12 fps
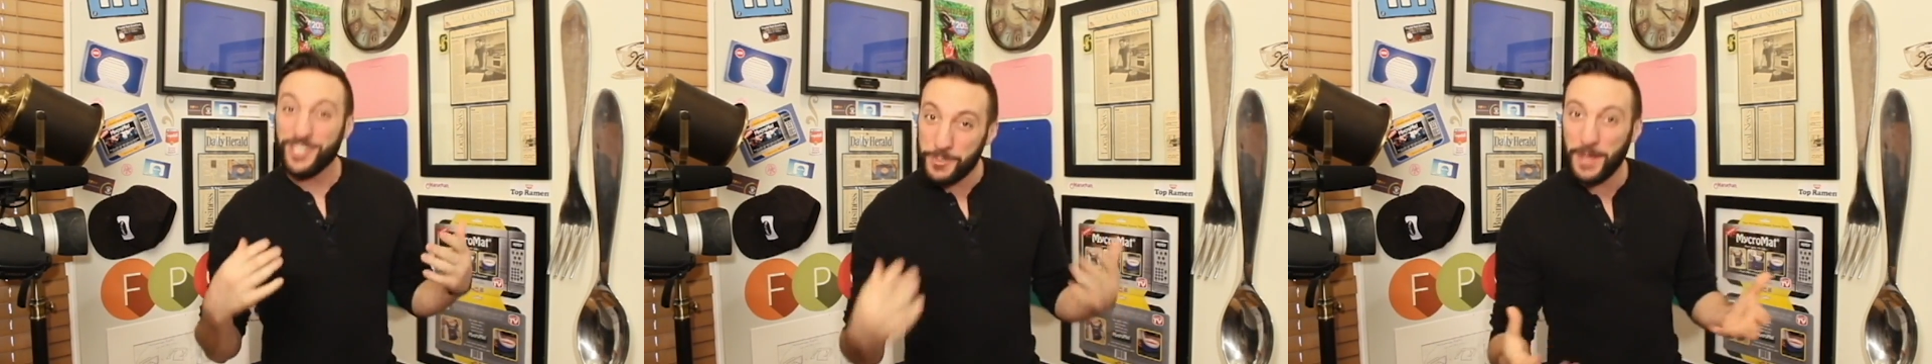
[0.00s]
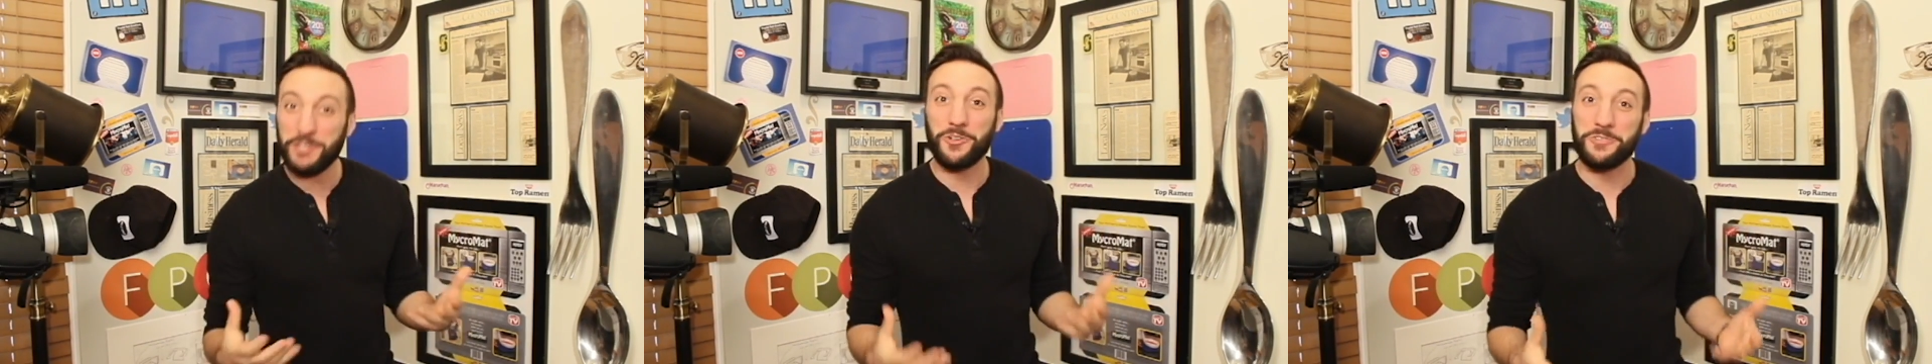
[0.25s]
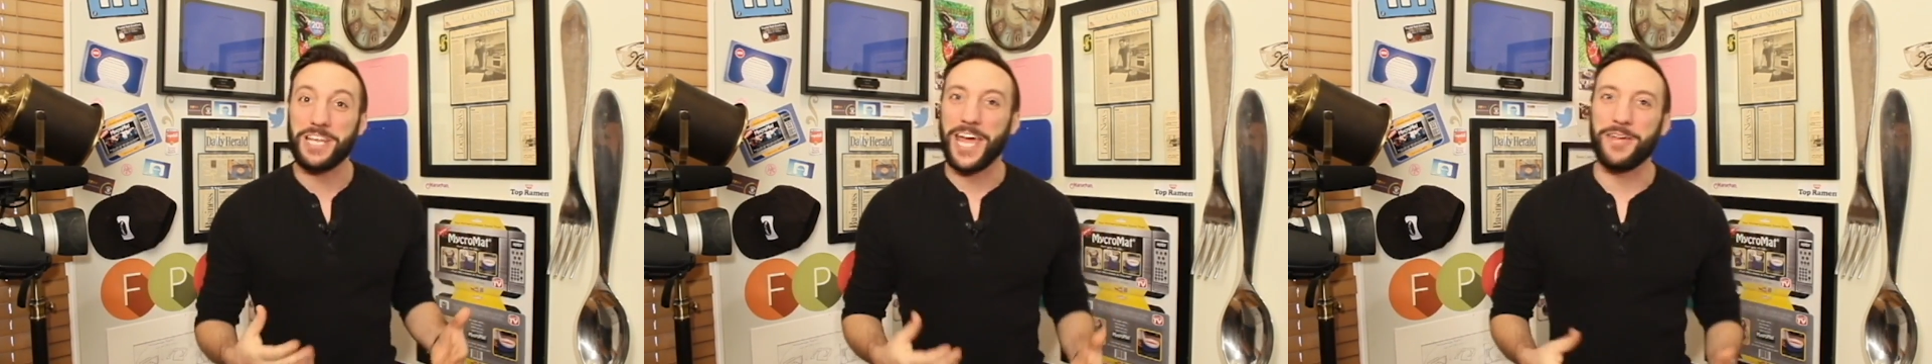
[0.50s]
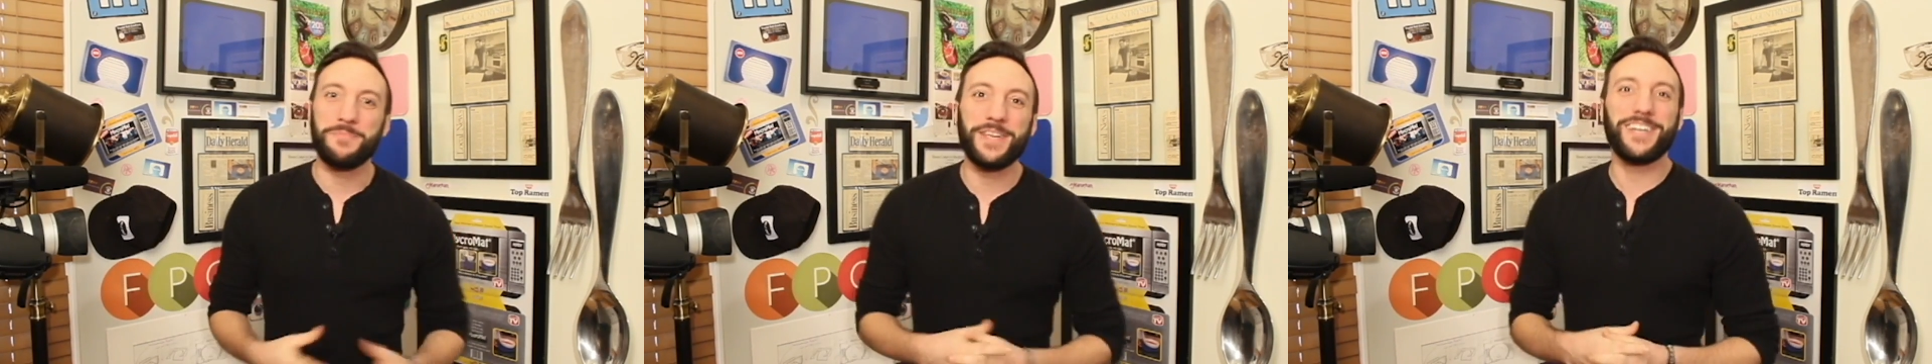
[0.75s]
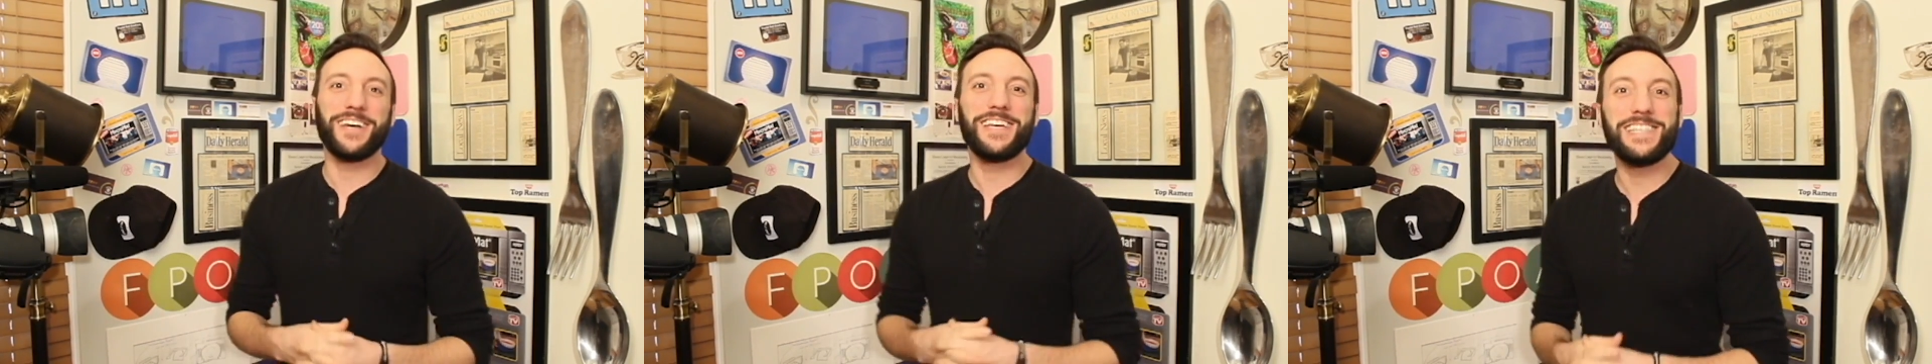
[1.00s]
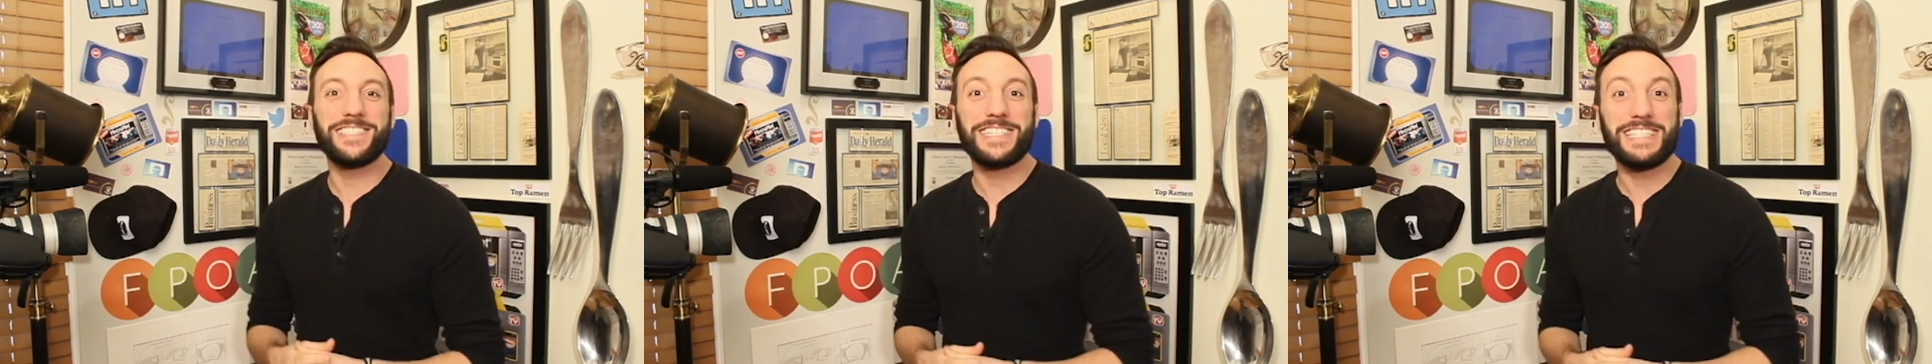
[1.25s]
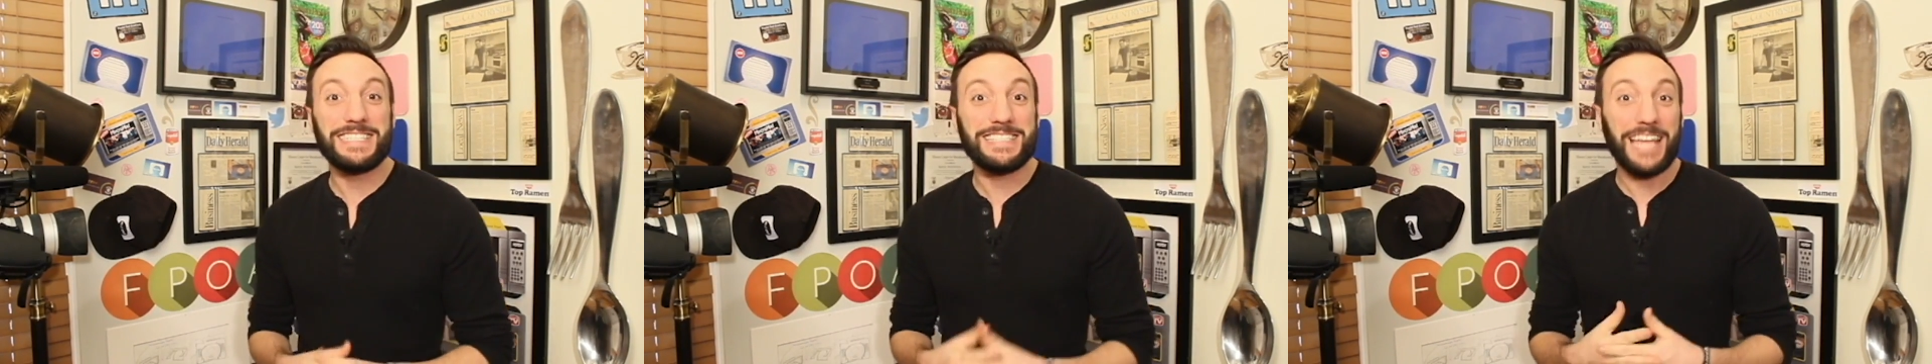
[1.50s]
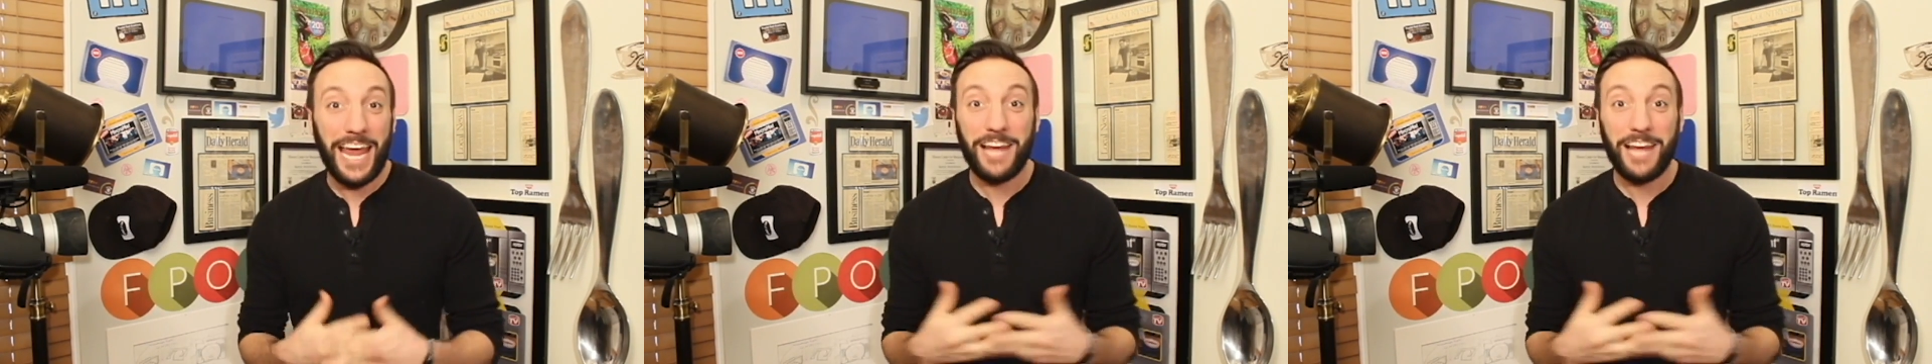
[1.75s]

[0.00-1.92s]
a special day because it's